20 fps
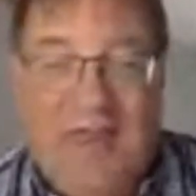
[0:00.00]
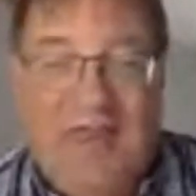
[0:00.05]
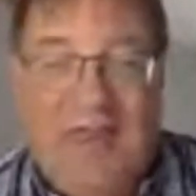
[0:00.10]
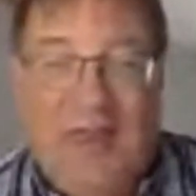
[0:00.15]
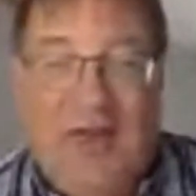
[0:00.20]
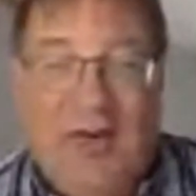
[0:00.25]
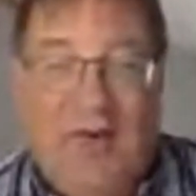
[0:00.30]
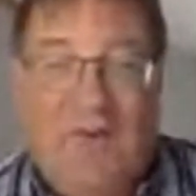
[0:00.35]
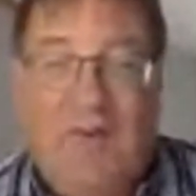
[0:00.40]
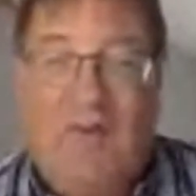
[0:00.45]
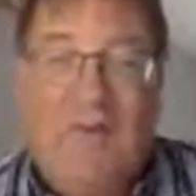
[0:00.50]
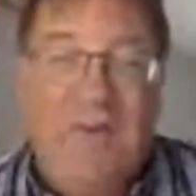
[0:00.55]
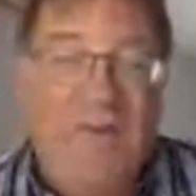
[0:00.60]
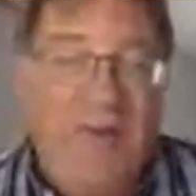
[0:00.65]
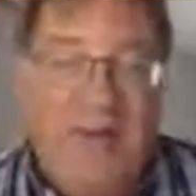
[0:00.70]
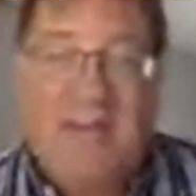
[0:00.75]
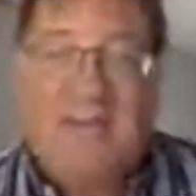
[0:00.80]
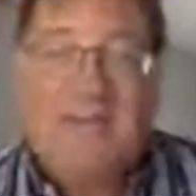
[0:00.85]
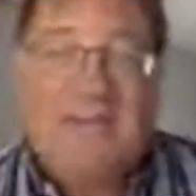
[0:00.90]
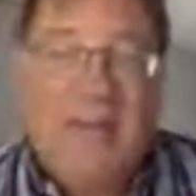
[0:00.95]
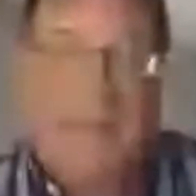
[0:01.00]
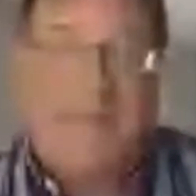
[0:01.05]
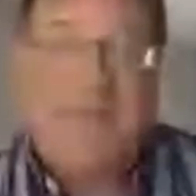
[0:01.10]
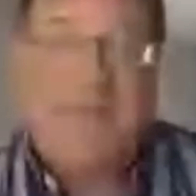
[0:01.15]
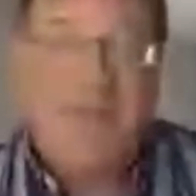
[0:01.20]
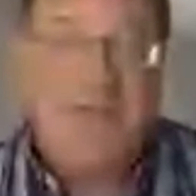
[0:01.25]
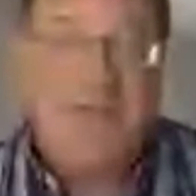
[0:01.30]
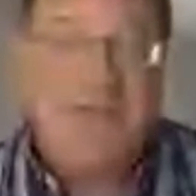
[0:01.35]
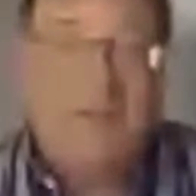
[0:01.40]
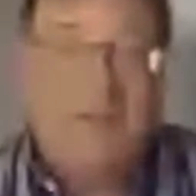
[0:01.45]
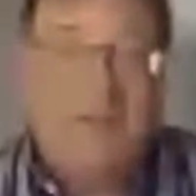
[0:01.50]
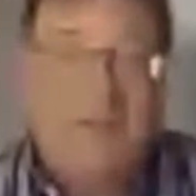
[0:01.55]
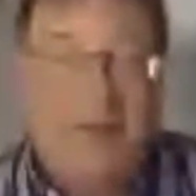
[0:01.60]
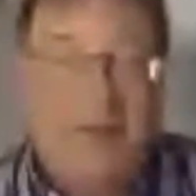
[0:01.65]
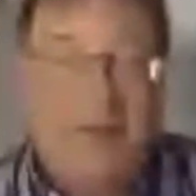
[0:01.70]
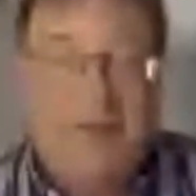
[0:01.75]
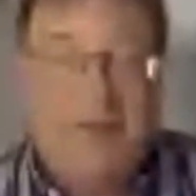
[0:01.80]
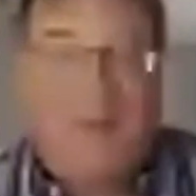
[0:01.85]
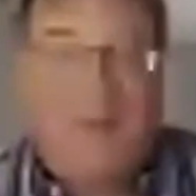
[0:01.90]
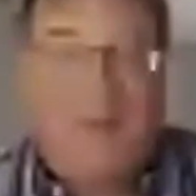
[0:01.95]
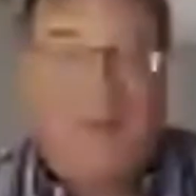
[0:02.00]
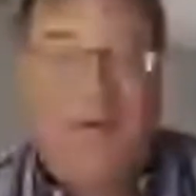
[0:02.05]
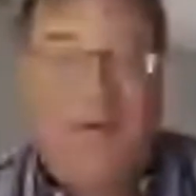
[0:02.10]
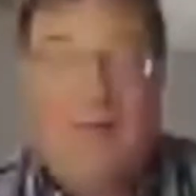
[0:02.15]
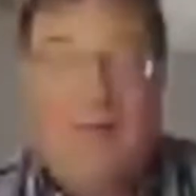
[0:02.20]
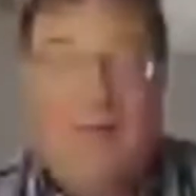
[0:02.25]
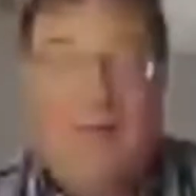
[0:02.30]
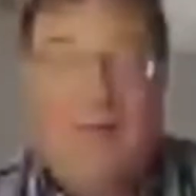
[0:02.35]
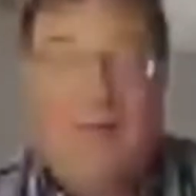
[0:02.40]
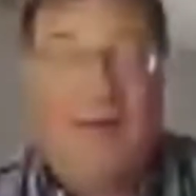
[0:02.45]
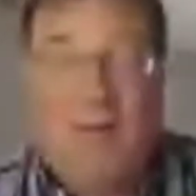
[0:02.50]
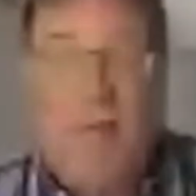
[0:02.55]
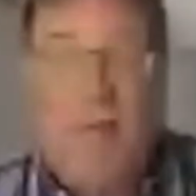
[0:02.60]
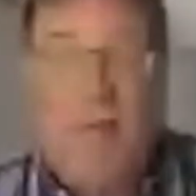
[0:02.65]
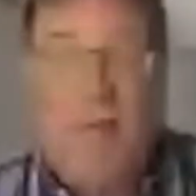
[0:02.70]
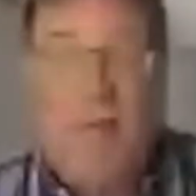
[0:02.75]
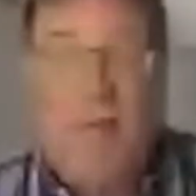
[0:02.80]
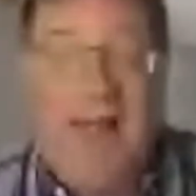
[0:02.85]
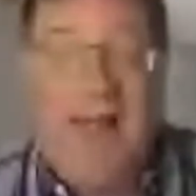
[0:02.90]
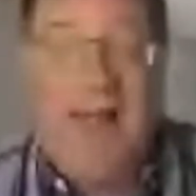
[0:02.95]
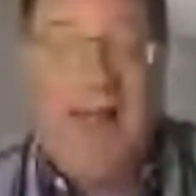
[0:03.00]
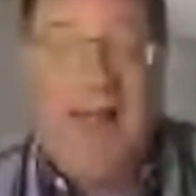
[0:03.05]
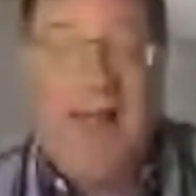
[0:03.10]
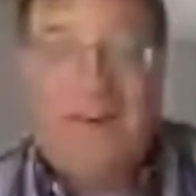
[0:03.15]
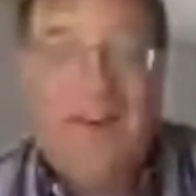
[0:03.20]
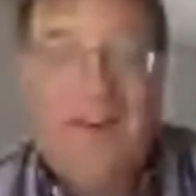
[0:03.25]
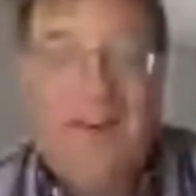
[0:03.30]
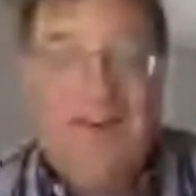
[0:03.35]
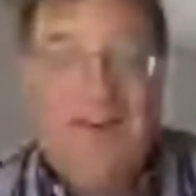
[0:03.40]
You know, there'll be exceptions of, you know, somebody who lives on a remote island and you,